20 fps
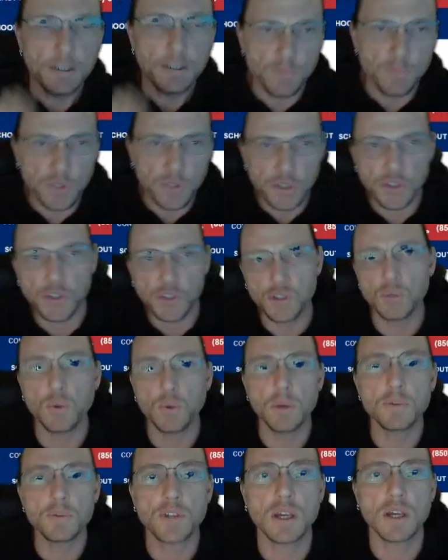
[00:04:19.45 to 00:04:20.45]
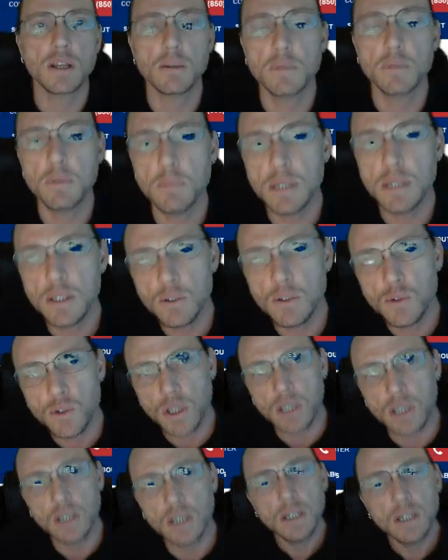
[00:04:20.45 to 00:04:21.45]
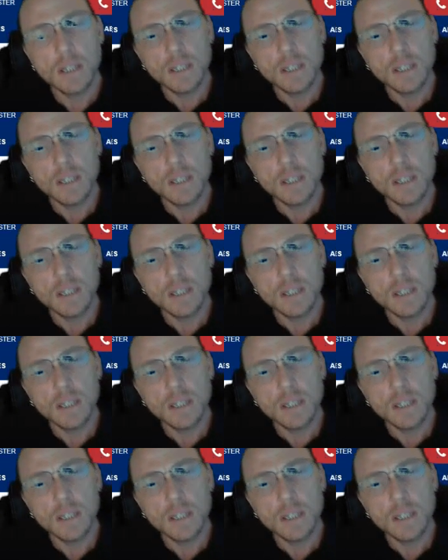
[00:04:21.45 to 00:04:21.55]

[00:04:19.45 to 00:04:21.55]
this is the website I'm going to be using.